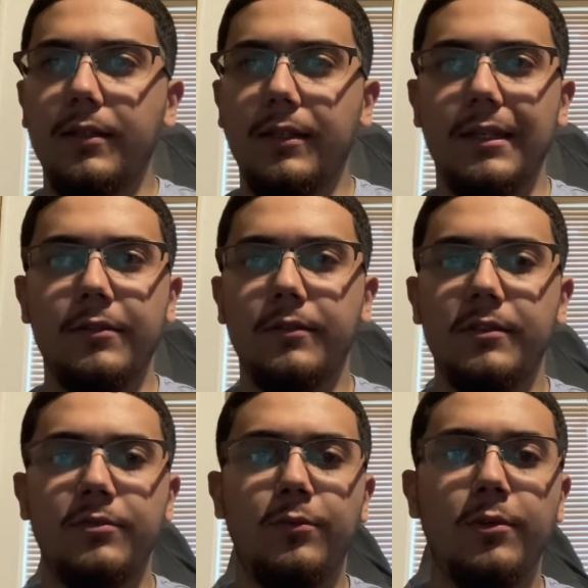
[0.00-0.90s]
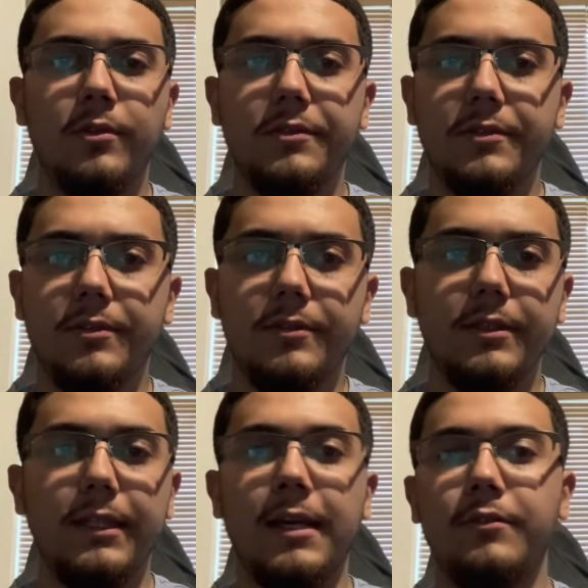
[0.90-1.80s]
Countless wars,
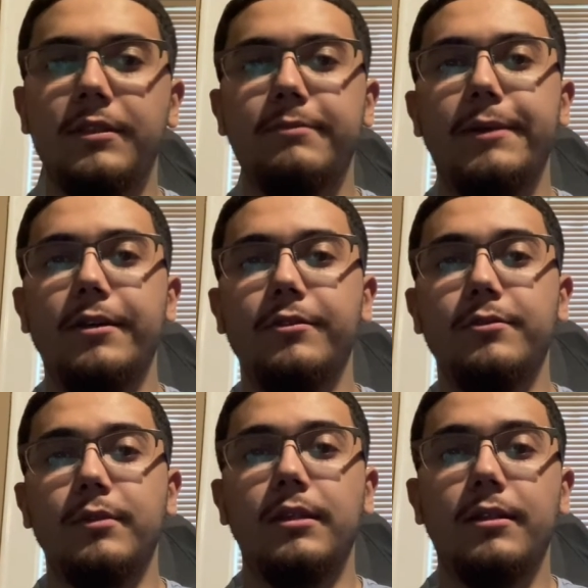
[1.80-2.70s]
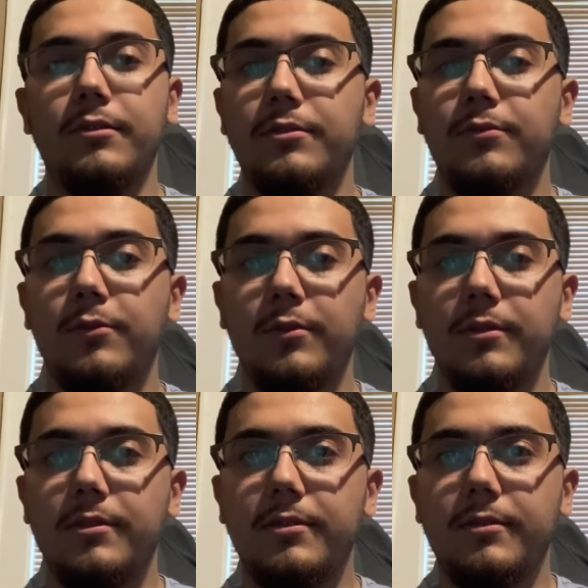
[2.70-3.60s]
countless battles within those
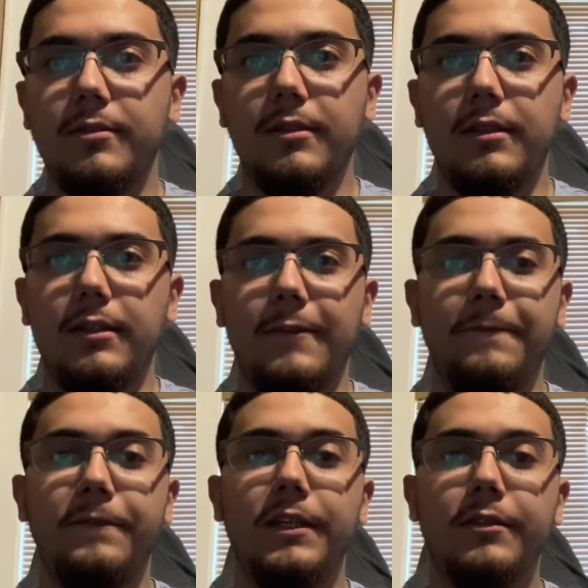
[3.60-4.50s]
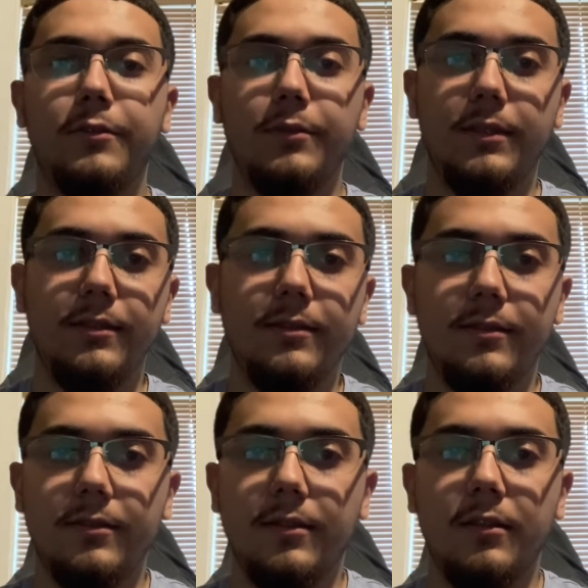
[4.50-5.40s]
wars,
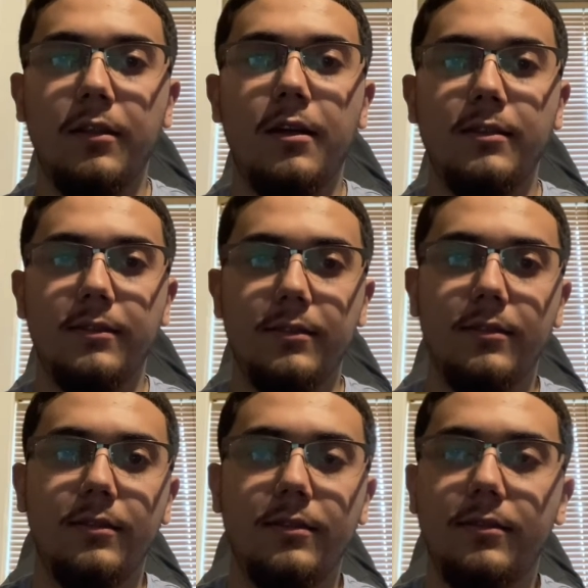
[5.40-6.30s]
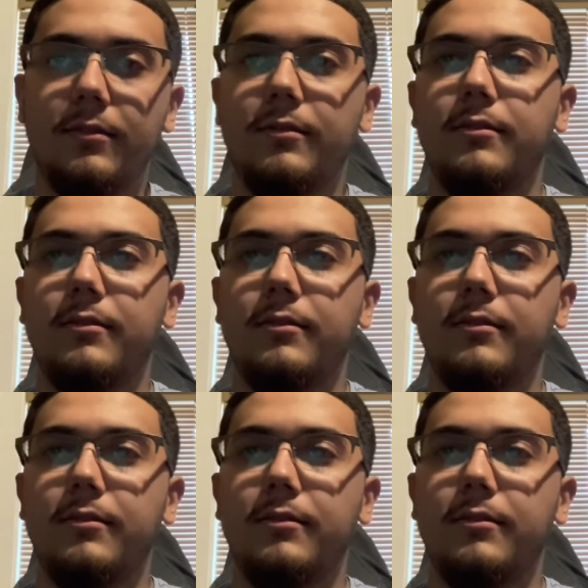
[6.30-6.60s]
victories, losses,